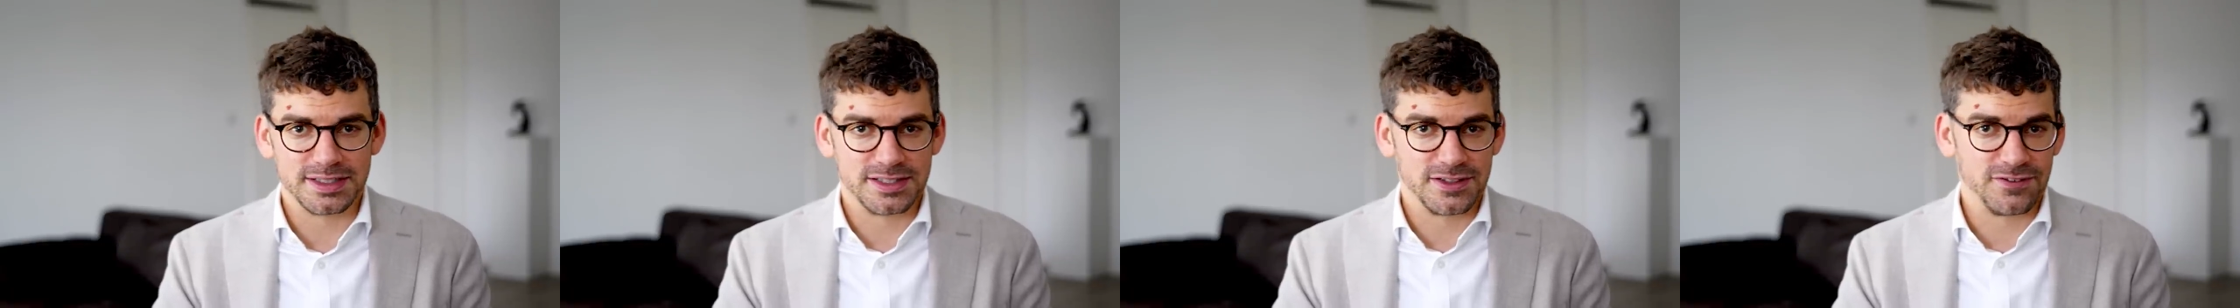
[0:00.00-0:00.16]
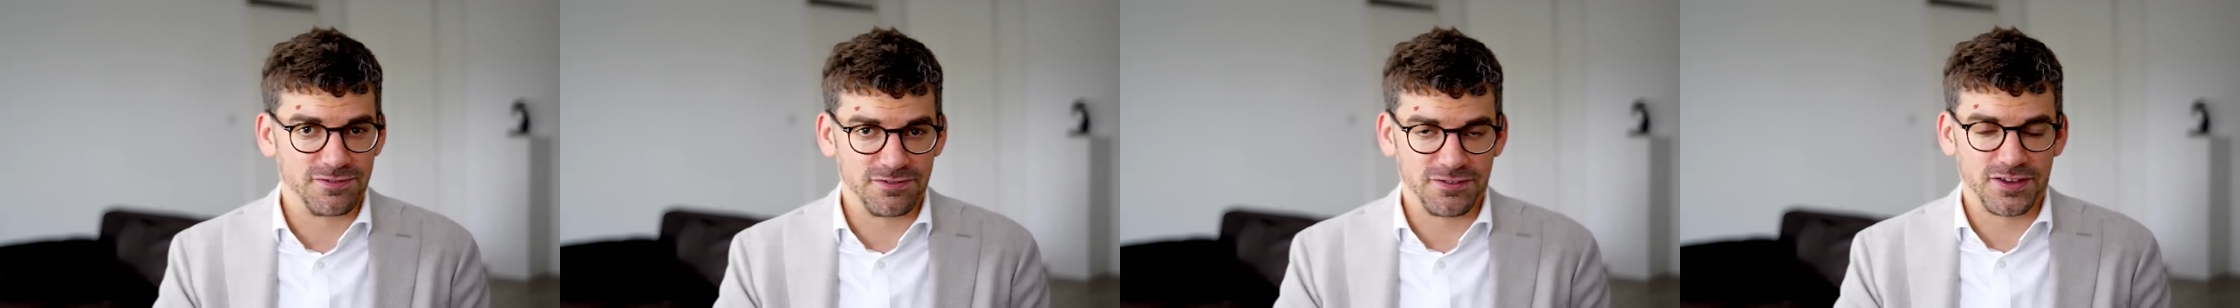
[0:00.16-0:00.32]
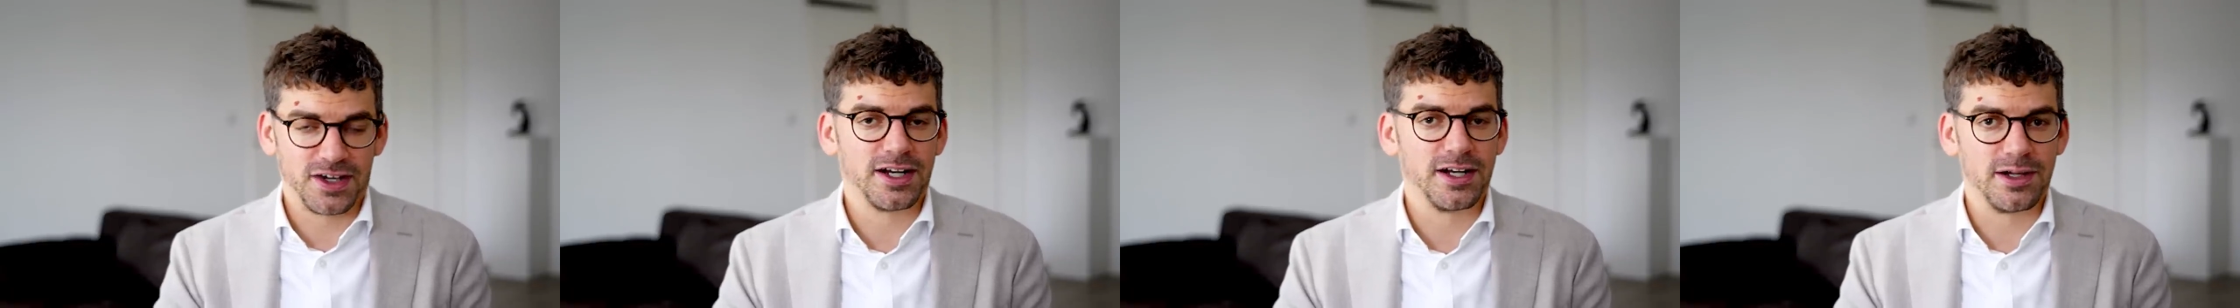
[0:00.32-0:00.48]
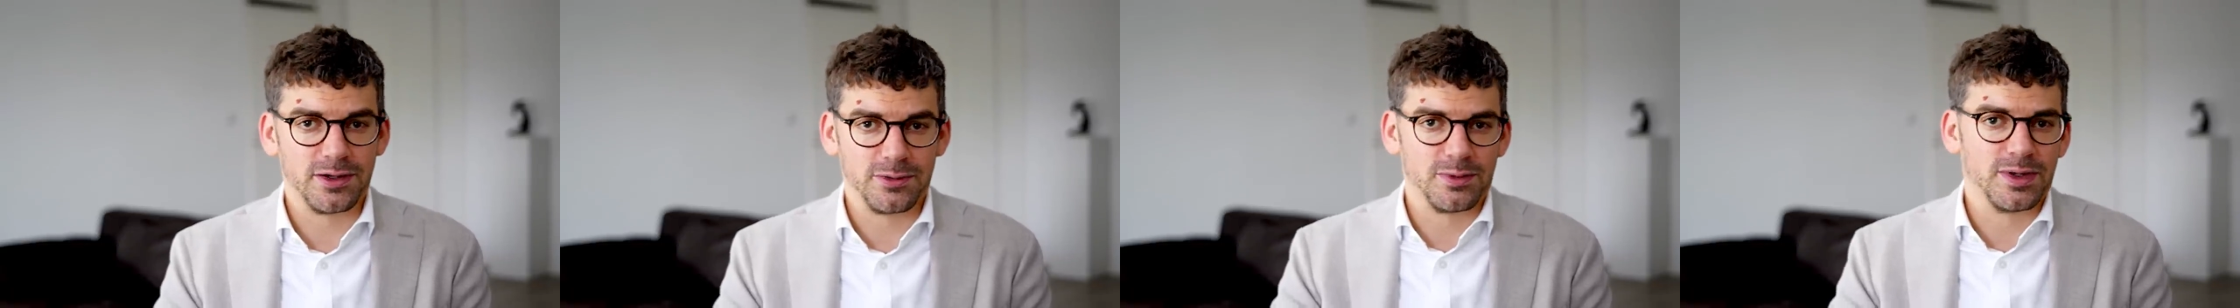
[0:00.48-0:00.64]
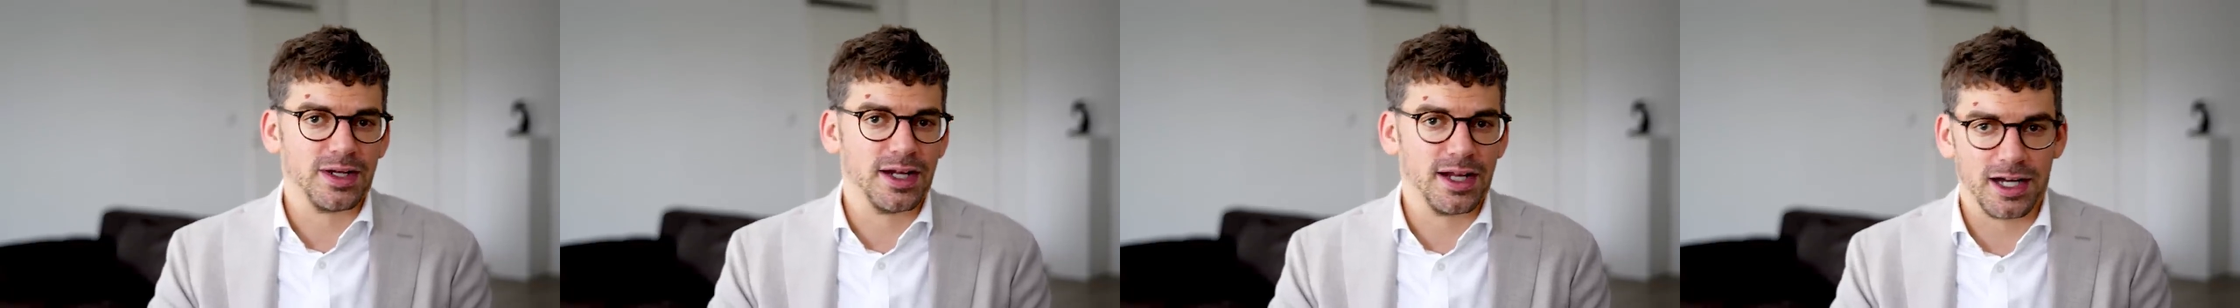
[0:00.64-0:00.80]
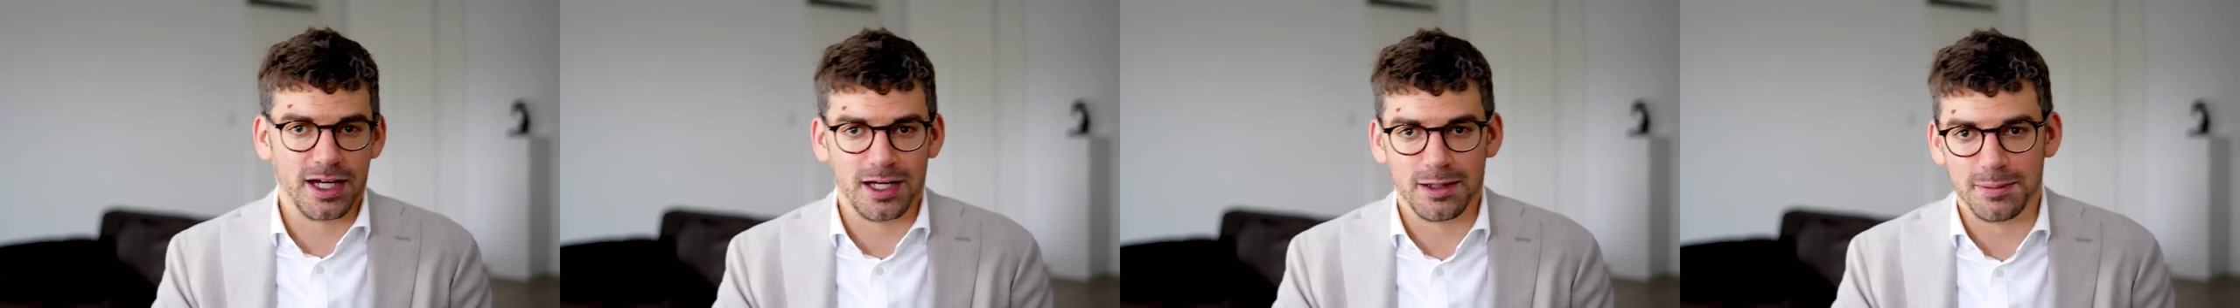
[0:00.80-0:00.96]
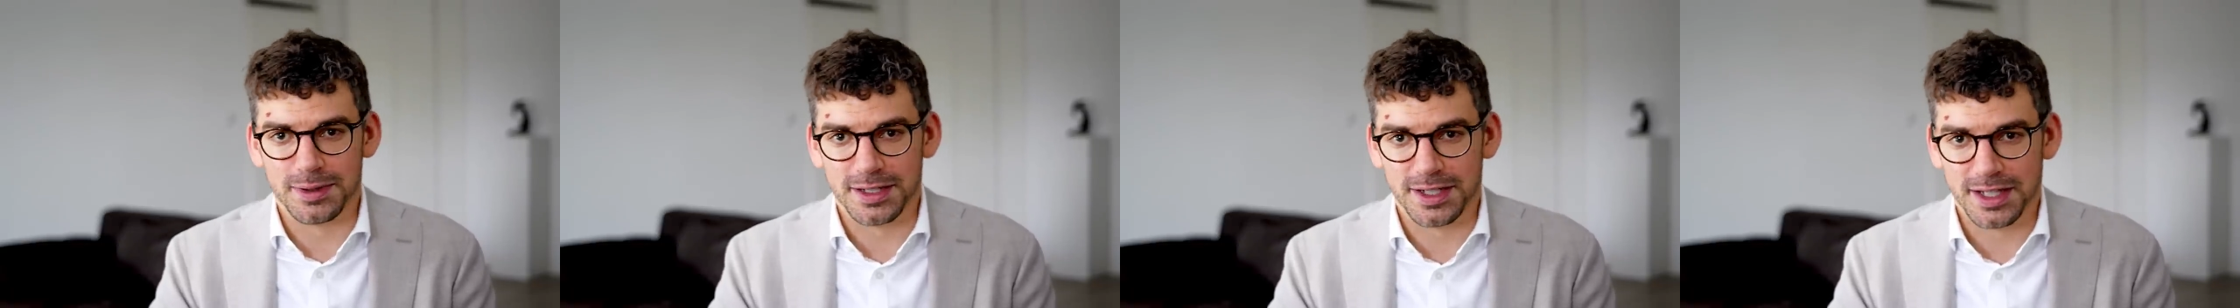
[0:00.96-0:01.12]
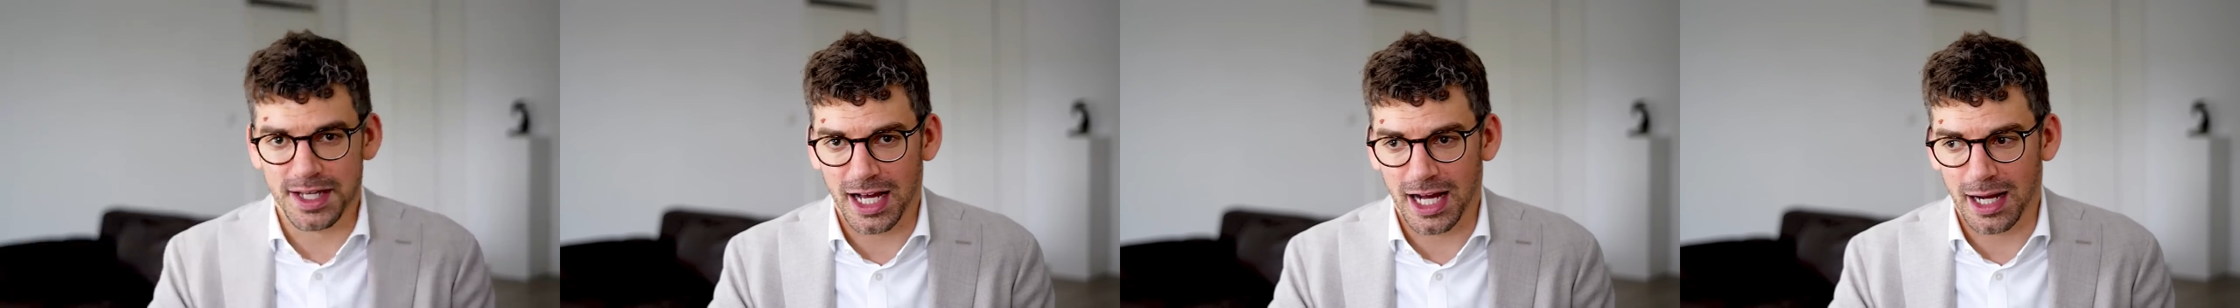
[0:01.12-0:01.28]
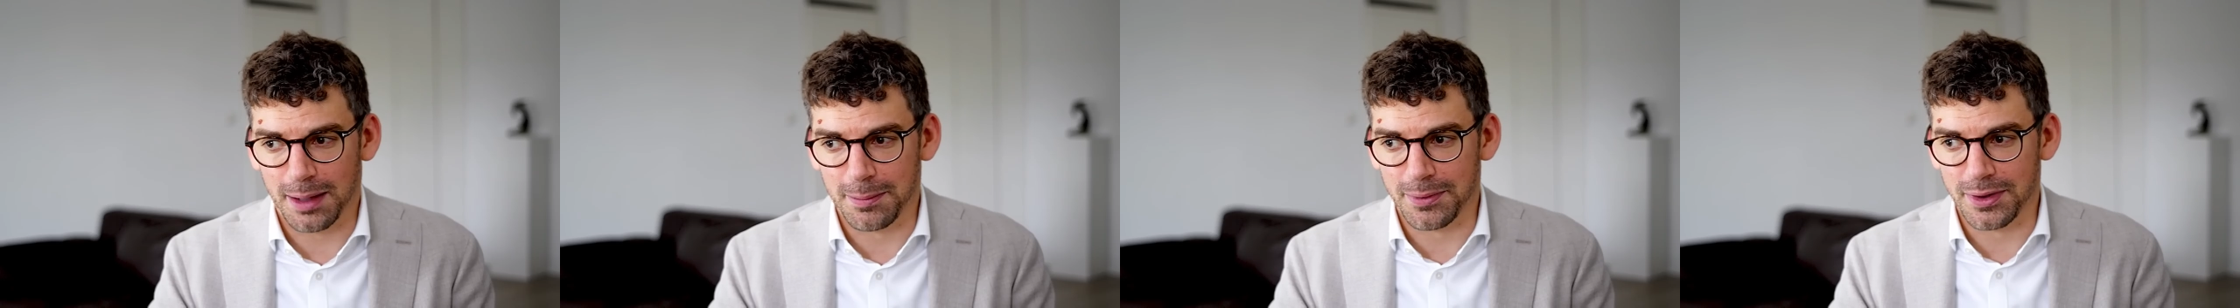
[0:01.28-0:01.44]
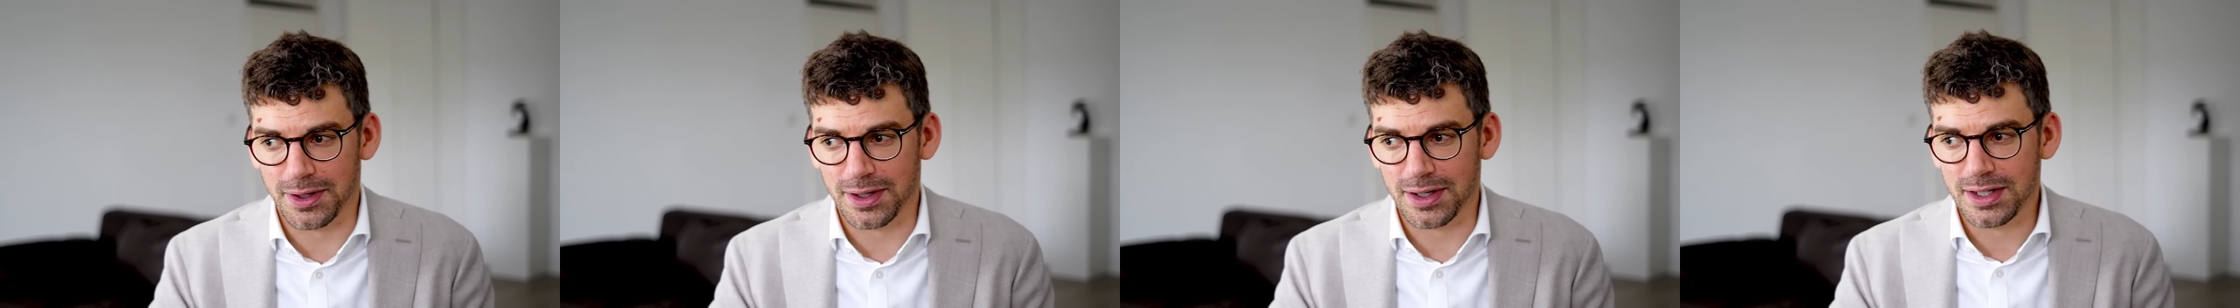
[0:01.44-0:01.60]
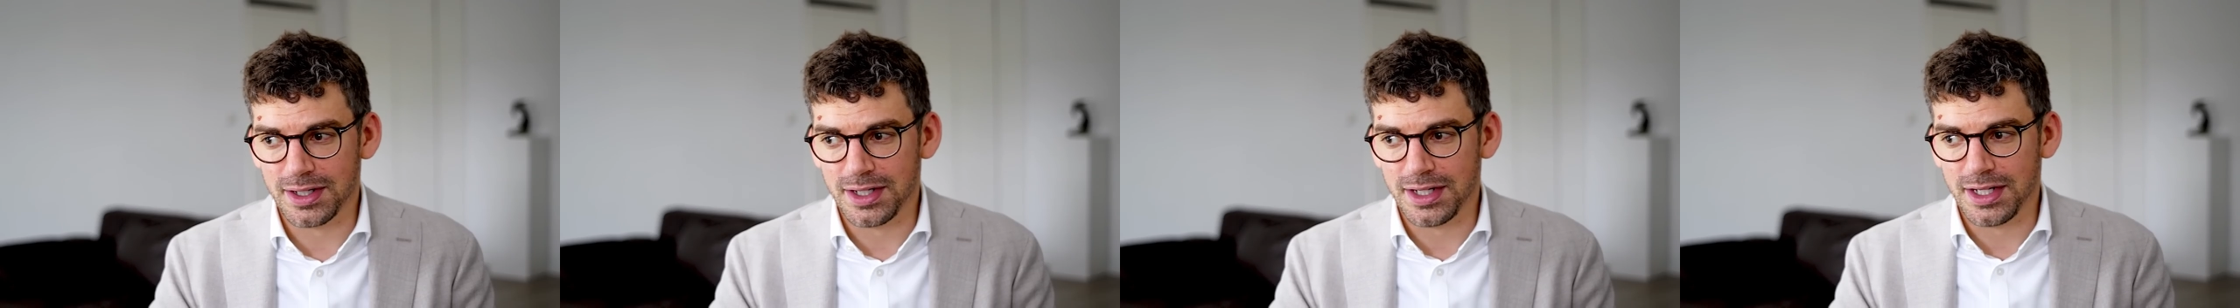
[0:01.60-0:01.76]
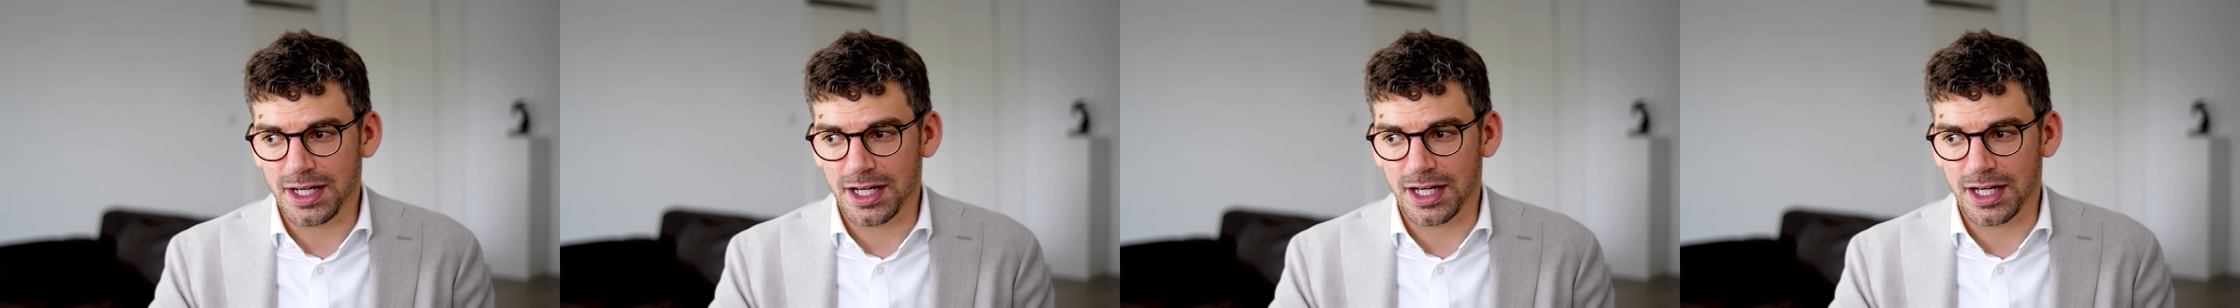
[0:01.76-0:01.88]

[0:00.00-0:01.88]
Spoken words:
It's a fun and reliable camera